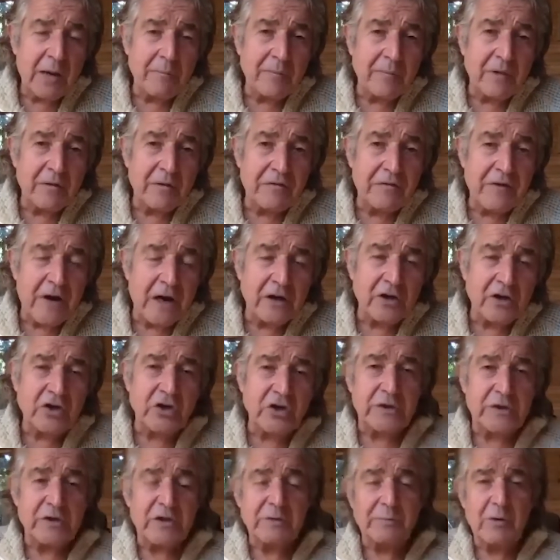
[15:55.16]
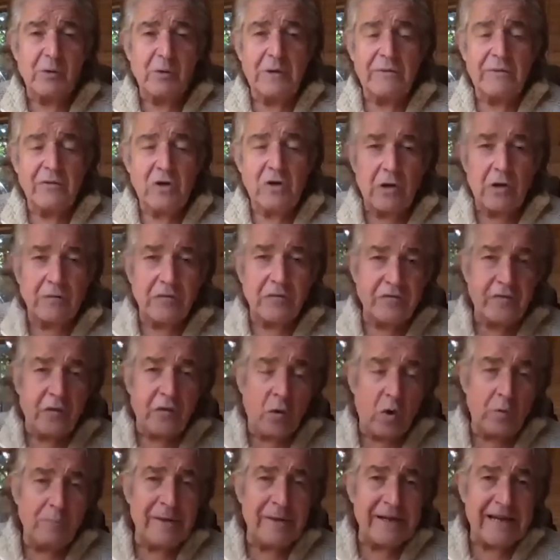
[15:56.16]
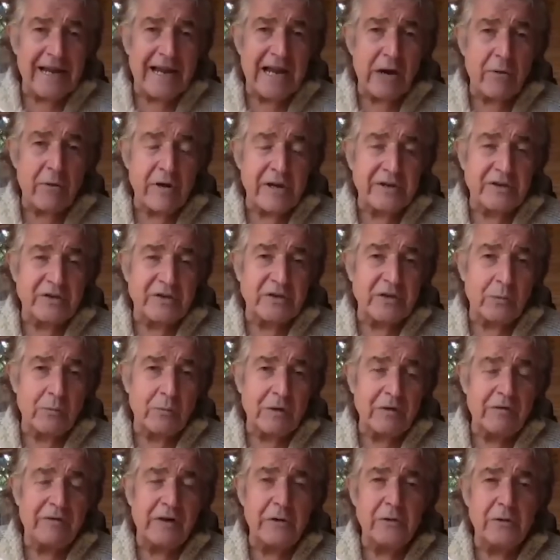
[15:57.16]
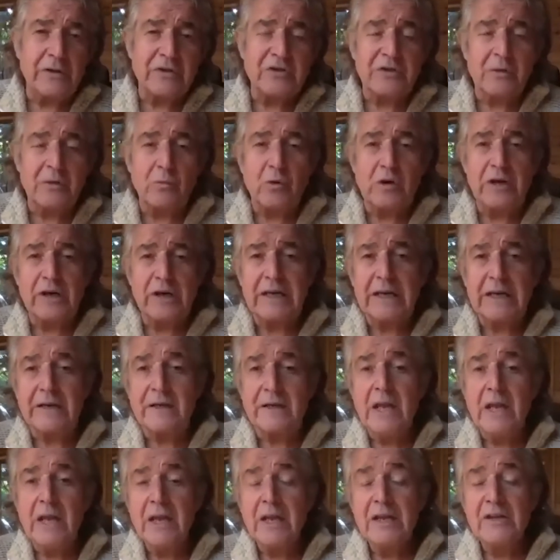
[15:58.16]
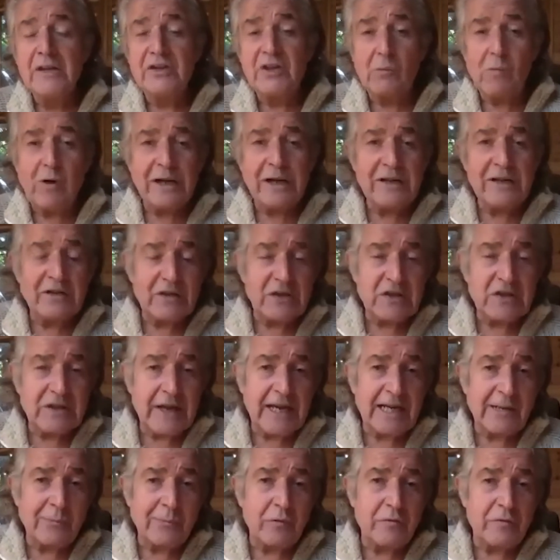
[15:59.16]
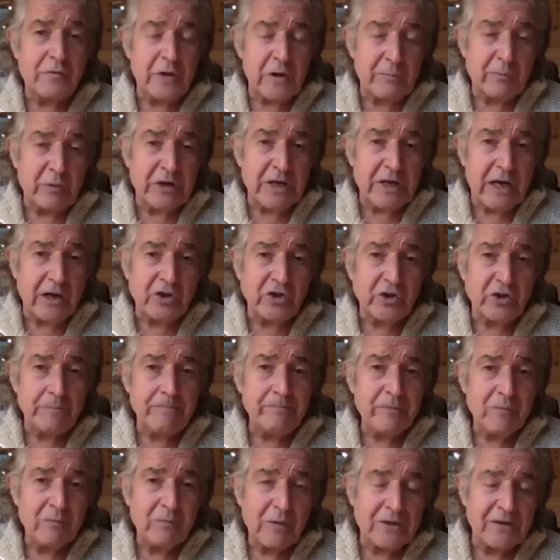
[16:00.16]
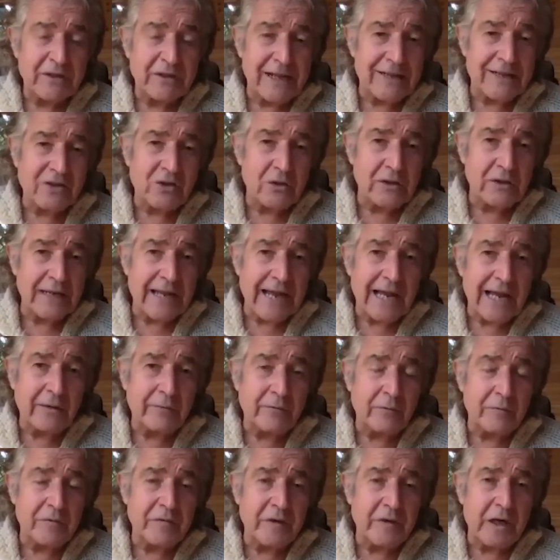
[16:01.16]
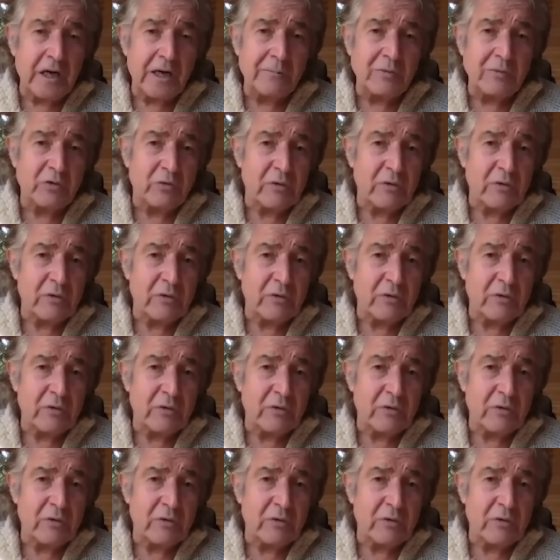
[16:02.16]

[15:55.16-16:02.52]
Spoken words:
functions, but we've got 4 big areas that we focus the work in. So one is sustainable food production, whether that's on land from farms or in